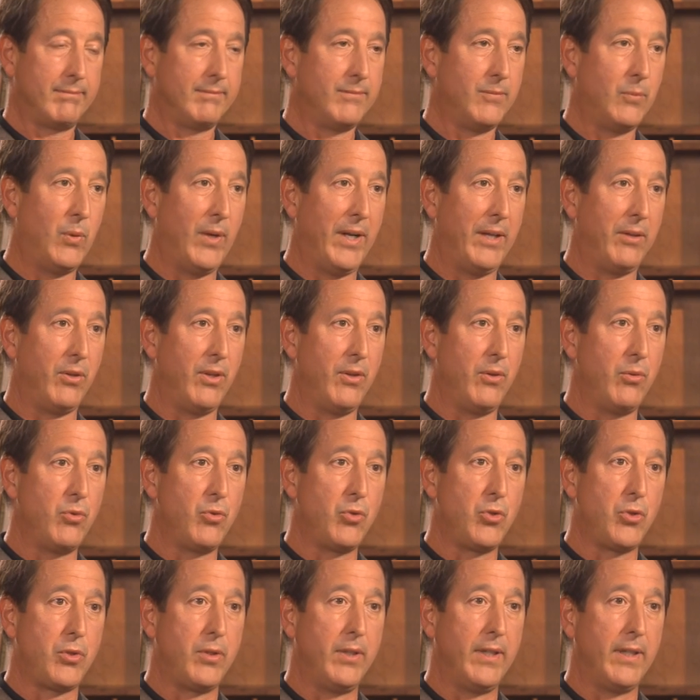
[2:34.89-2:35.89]
when
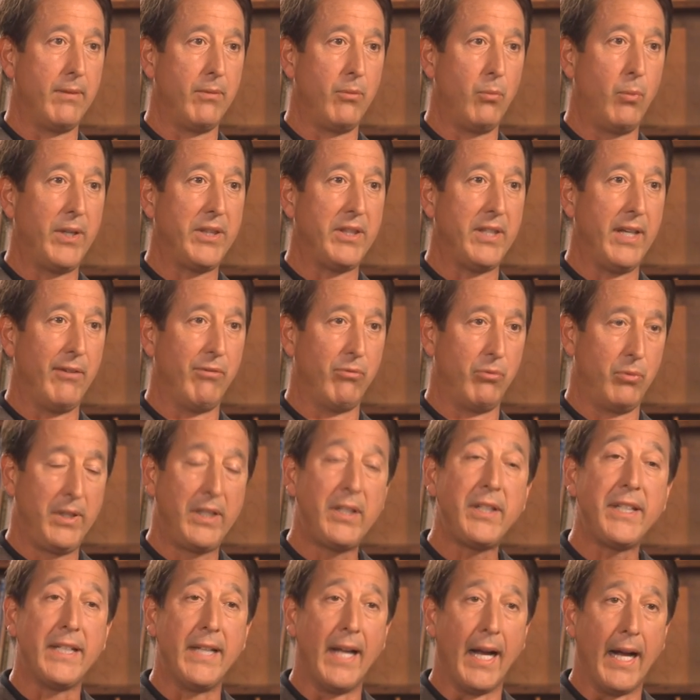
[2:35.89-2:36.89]
what they've
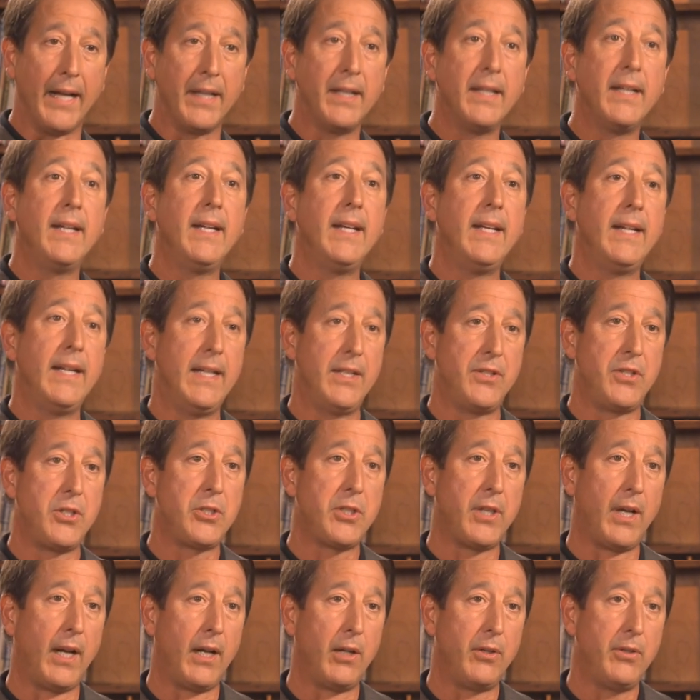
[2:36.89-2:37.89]
really got is a
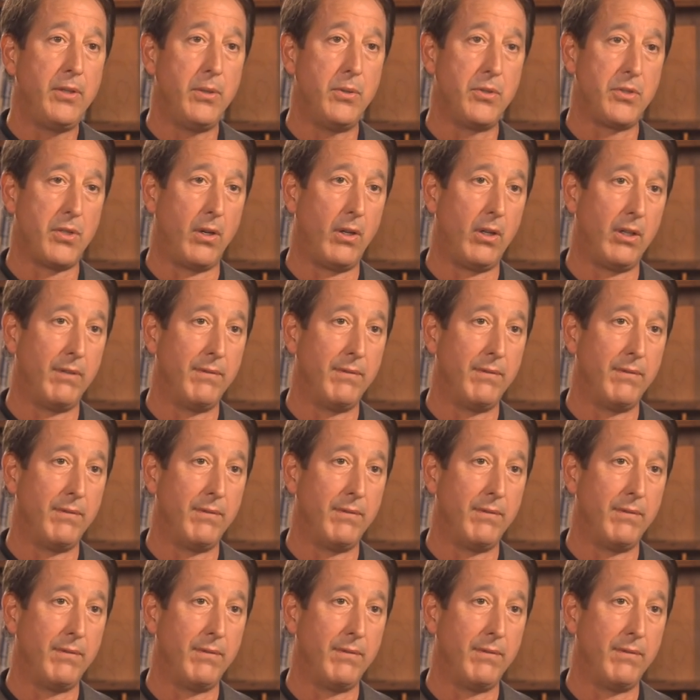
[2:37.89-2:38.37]
child who's all